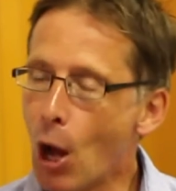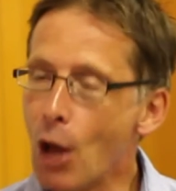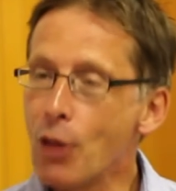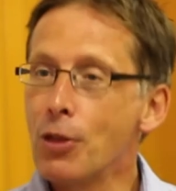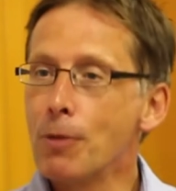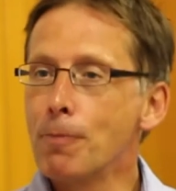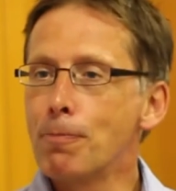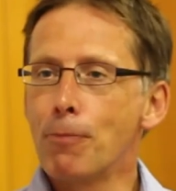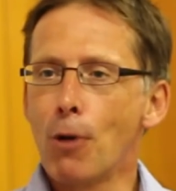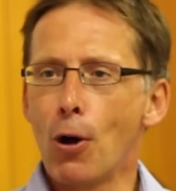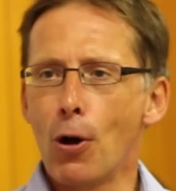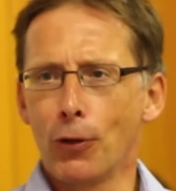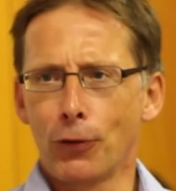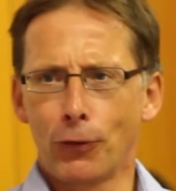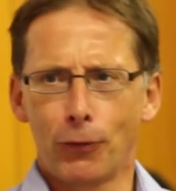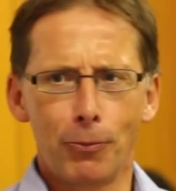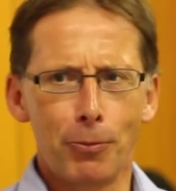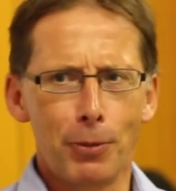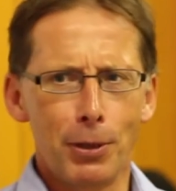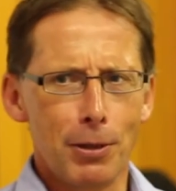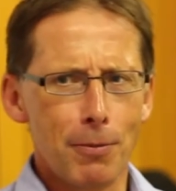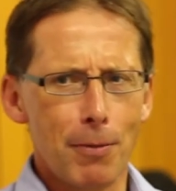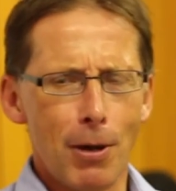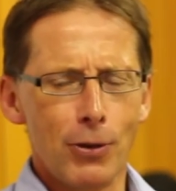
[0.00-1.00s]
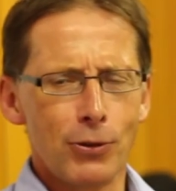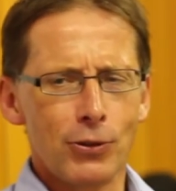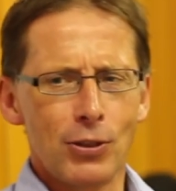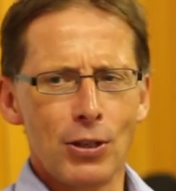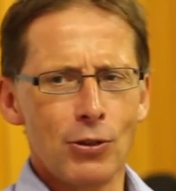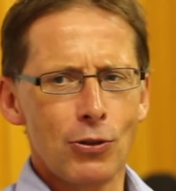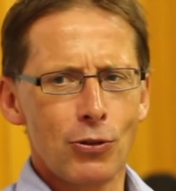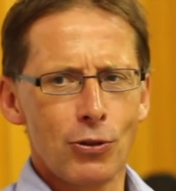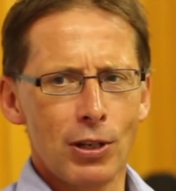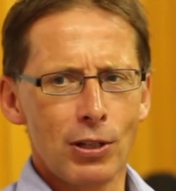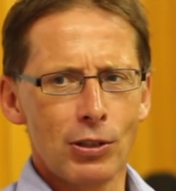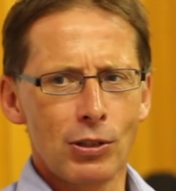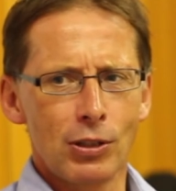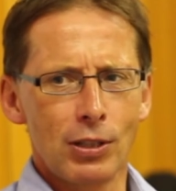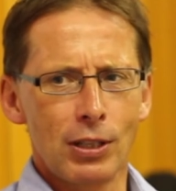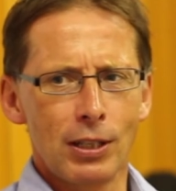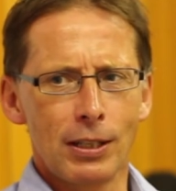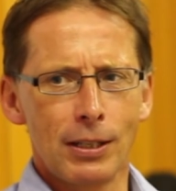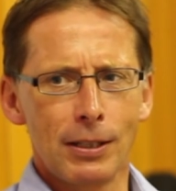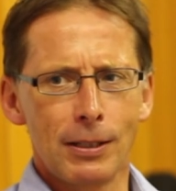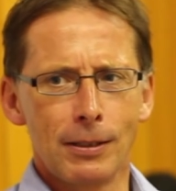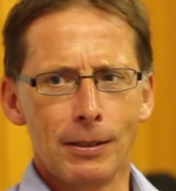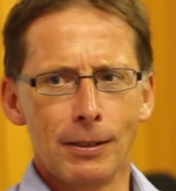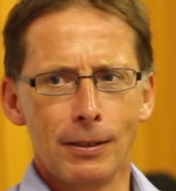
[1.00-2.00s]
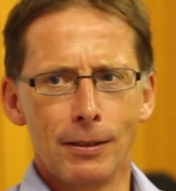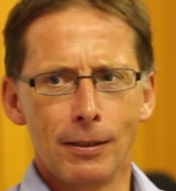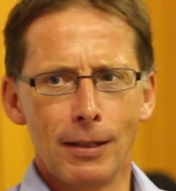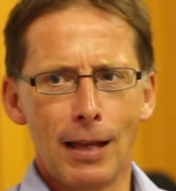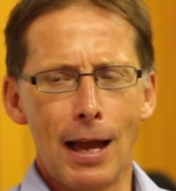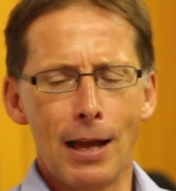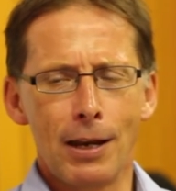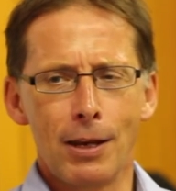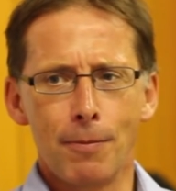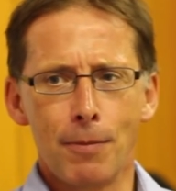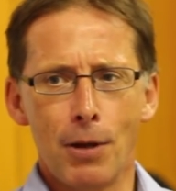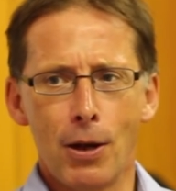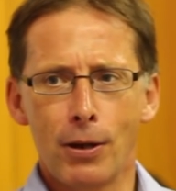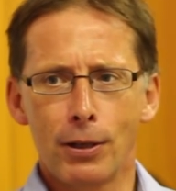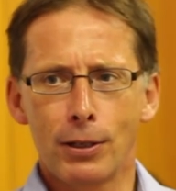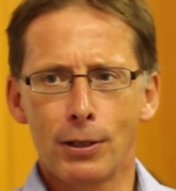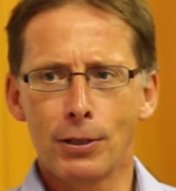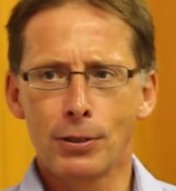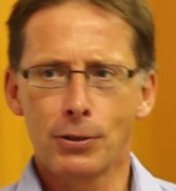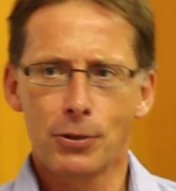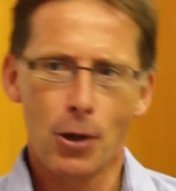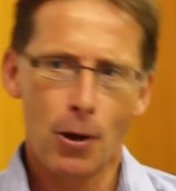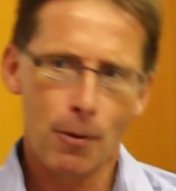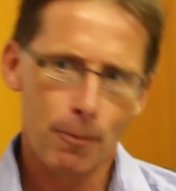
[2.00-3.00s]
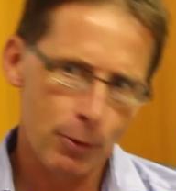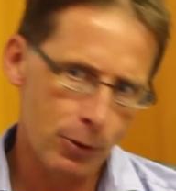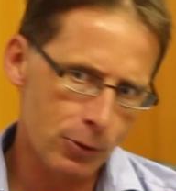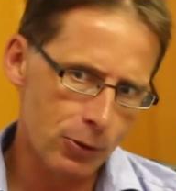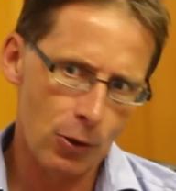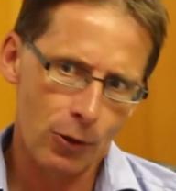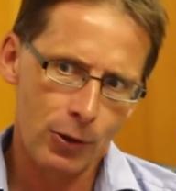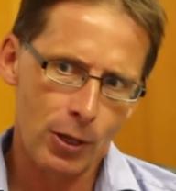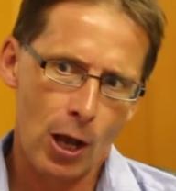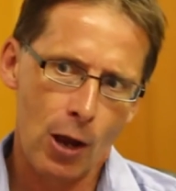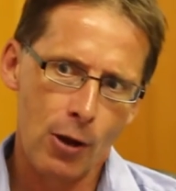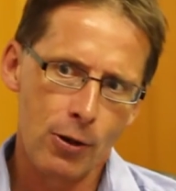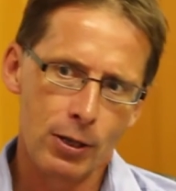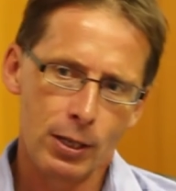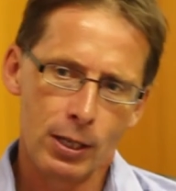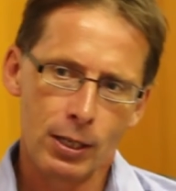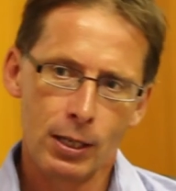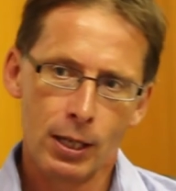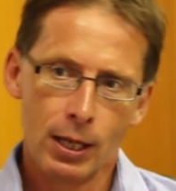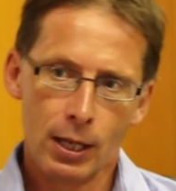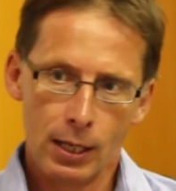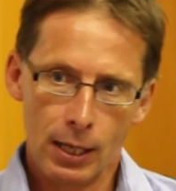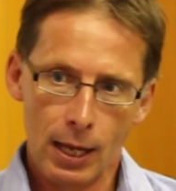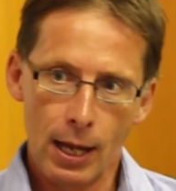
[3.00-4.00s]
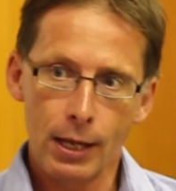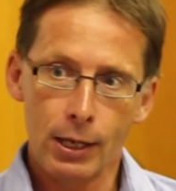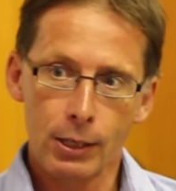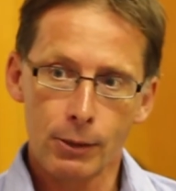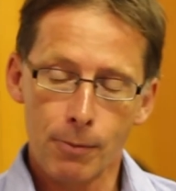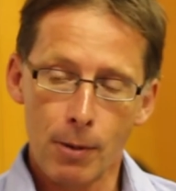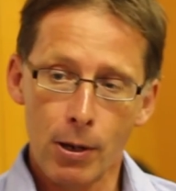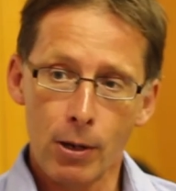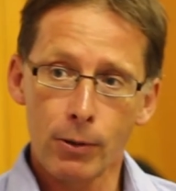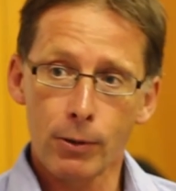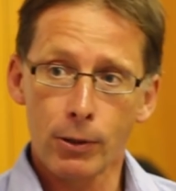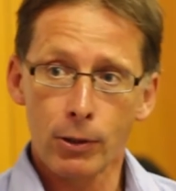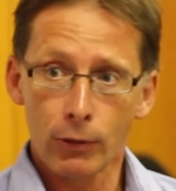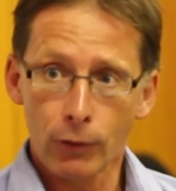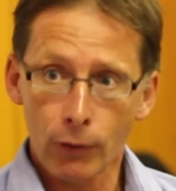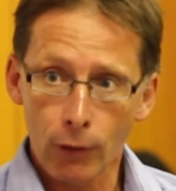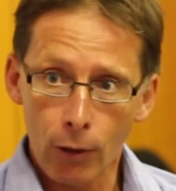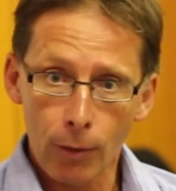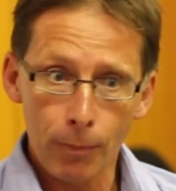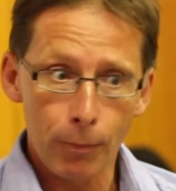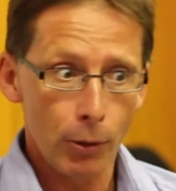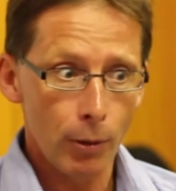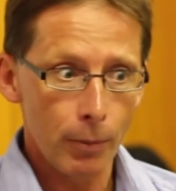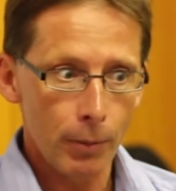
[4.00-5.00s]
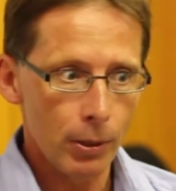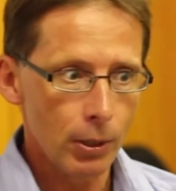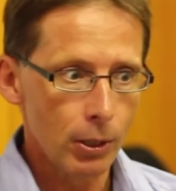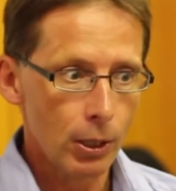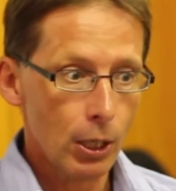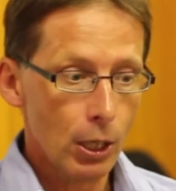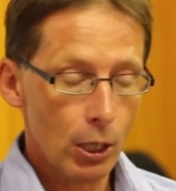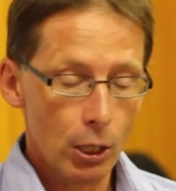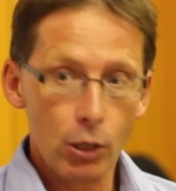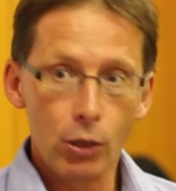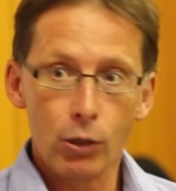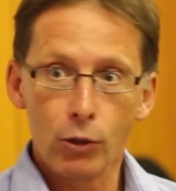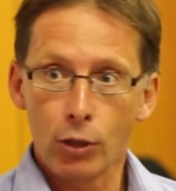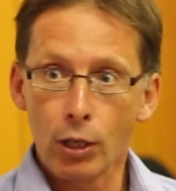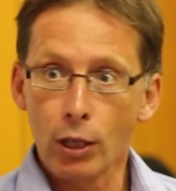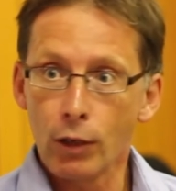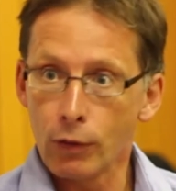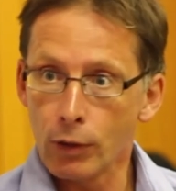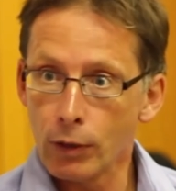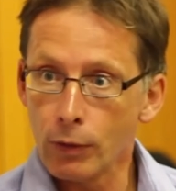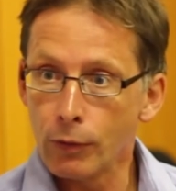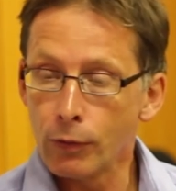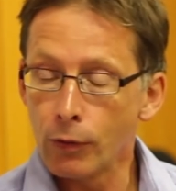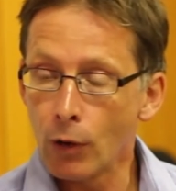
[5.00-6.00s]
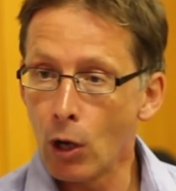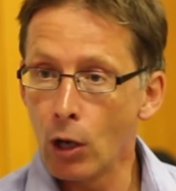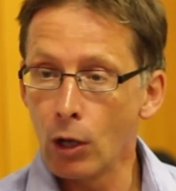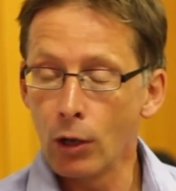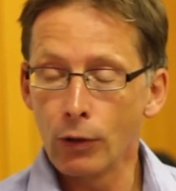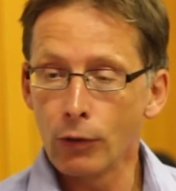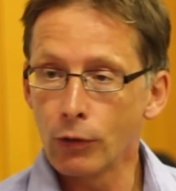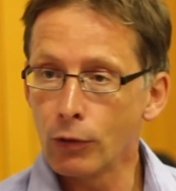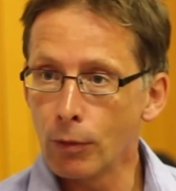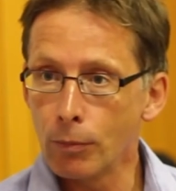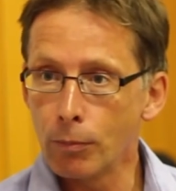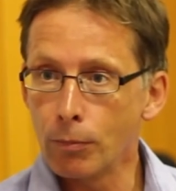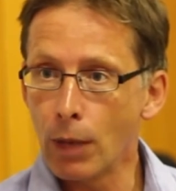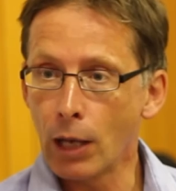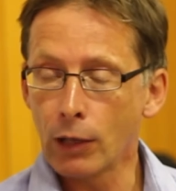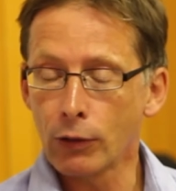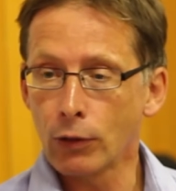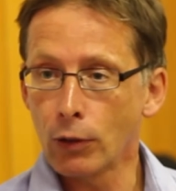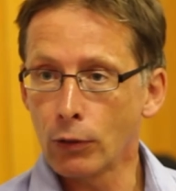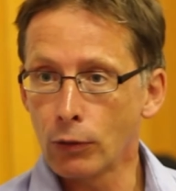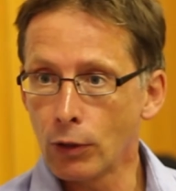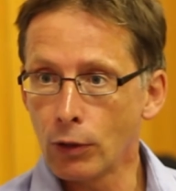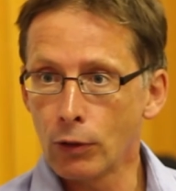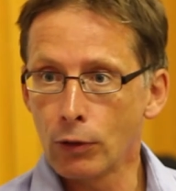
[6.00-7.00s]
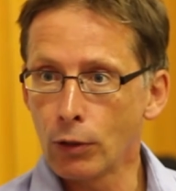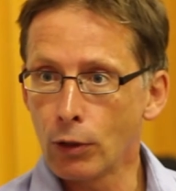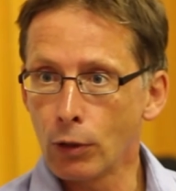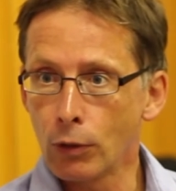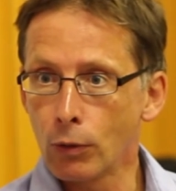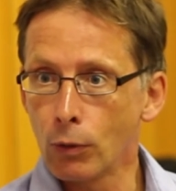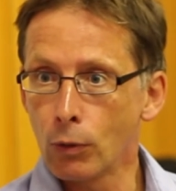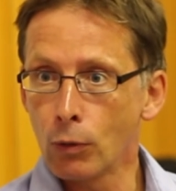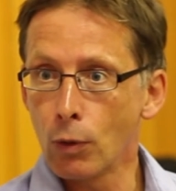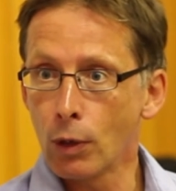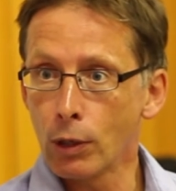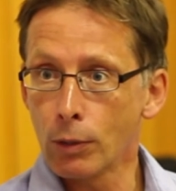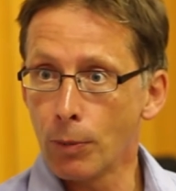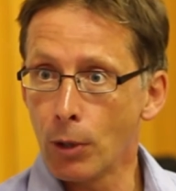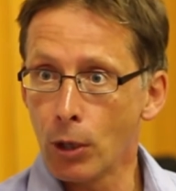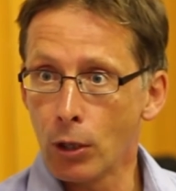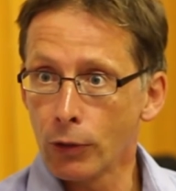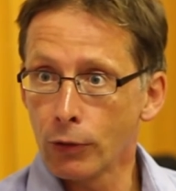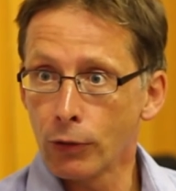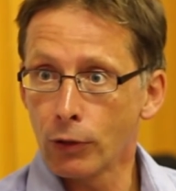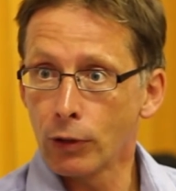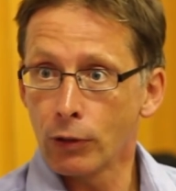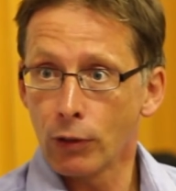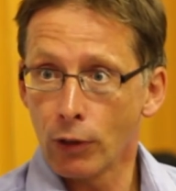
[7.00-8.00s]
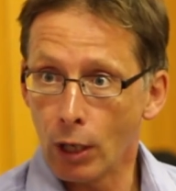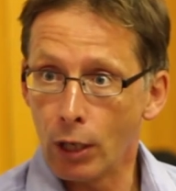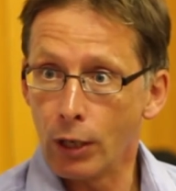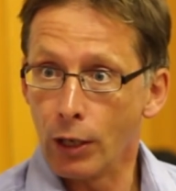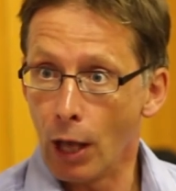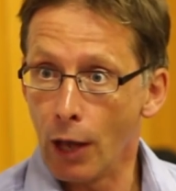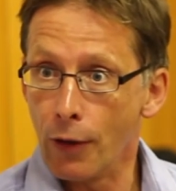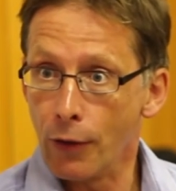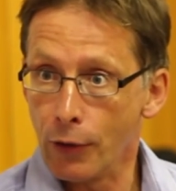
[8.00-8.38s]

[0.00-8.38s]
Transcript: I think possibly the most interesting Latin America example. It's not the only Latin America example. I mean, you can think of the violence in Mexico City or Guatemala City